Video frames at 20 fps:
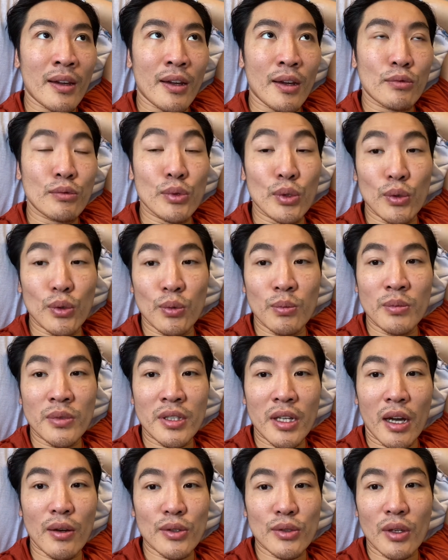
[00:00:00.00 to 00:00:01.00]
rooms,
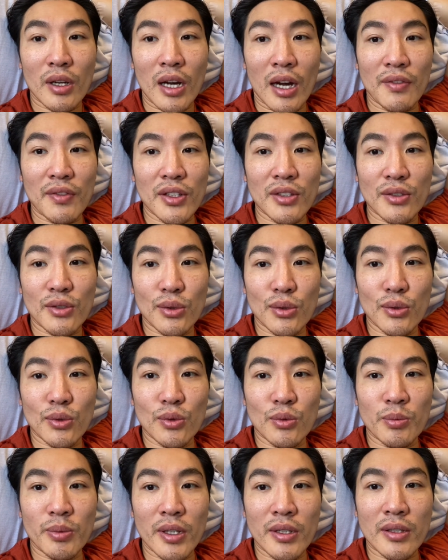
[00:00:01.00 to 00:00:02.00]
I also have this too.
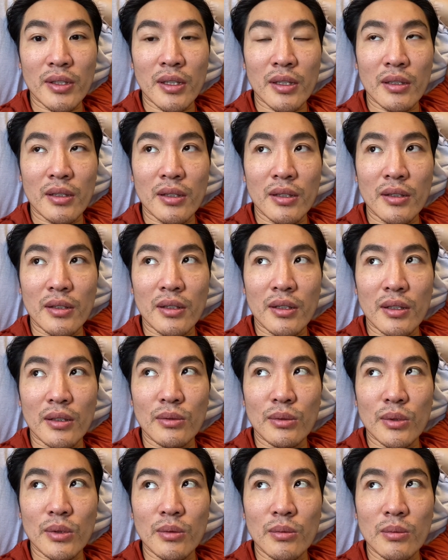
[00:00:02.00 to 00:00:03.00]
But then their
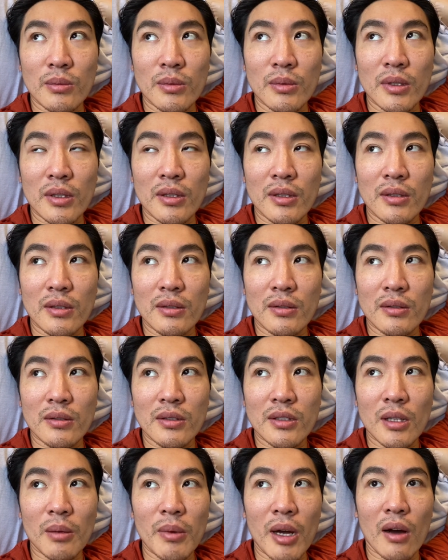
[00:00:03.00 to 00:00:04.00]
room,
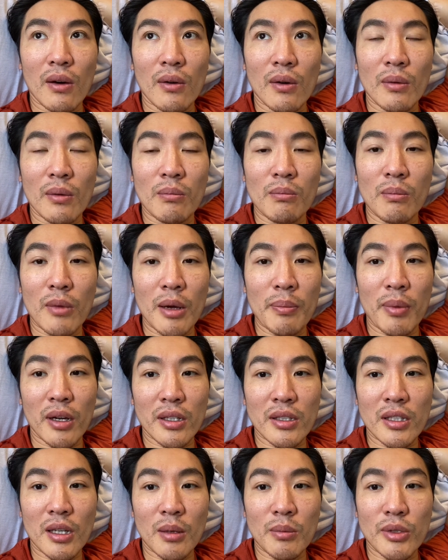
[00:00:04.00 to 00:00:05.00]
somehow my body
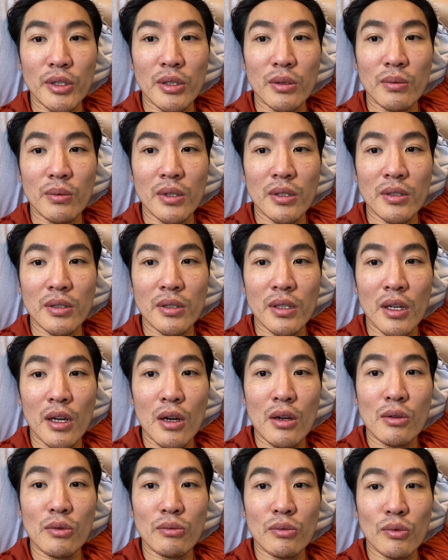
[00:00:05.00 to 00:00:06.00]
temperature was
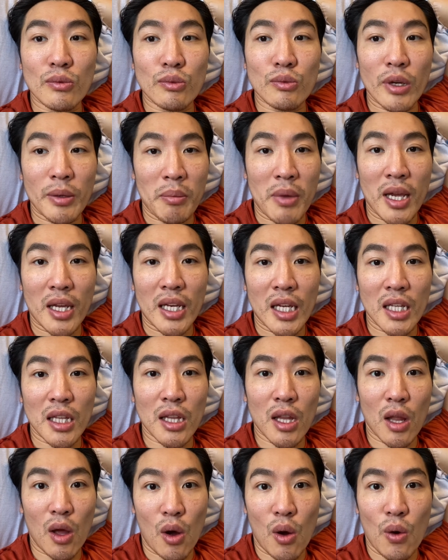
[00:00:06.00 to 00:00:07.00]
remaining
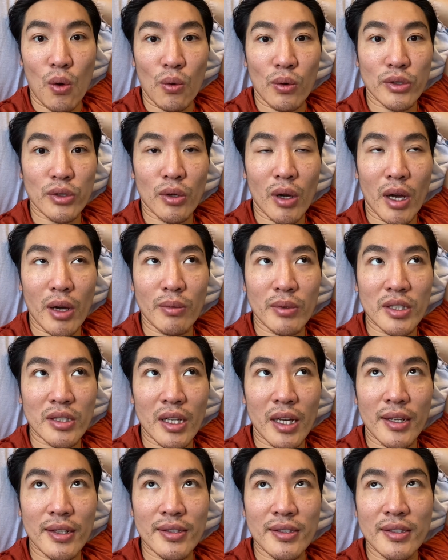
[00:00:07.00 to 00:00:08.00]
low. So I was
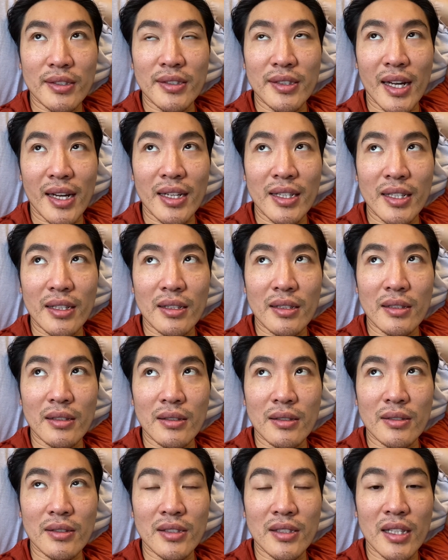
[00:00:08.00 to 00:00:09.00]
like
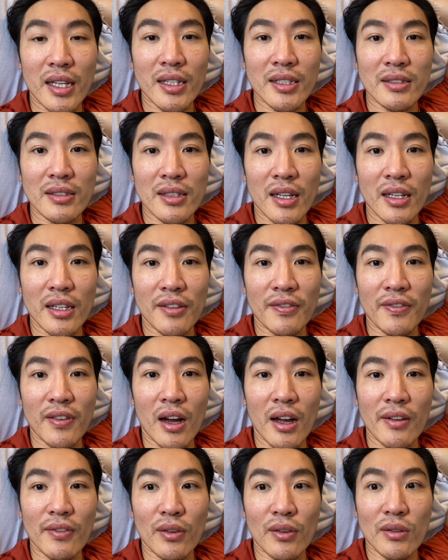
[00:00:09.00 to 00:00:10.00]
96,
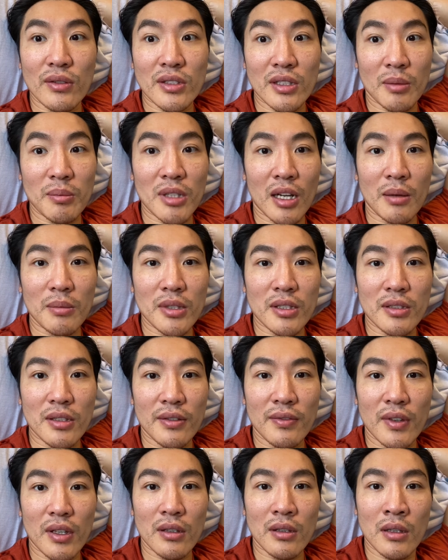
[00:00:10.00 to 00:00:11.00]
95, or sometimes
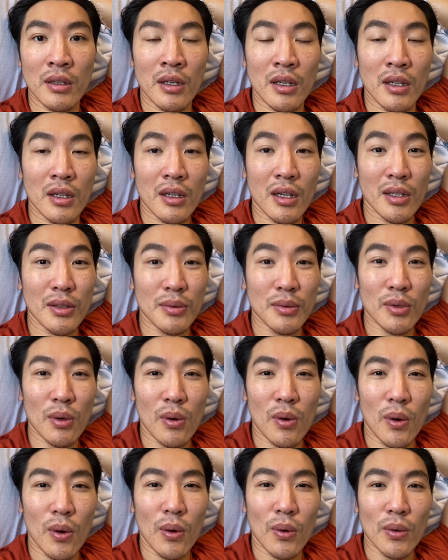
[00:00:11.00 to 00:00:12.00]
even, because it was so
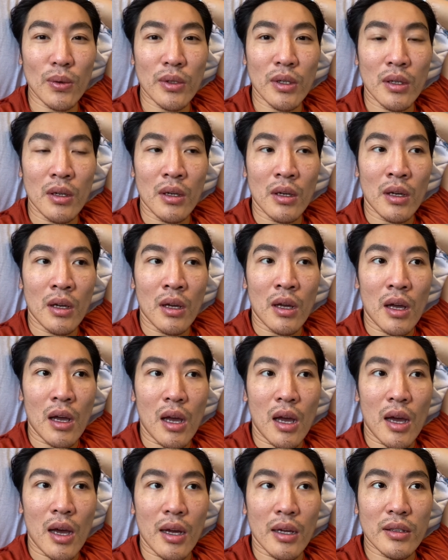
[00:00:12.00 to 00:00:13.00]
cold.
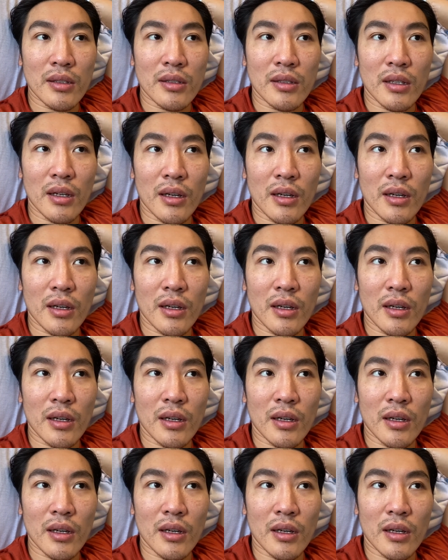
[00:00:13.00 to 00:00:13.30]
And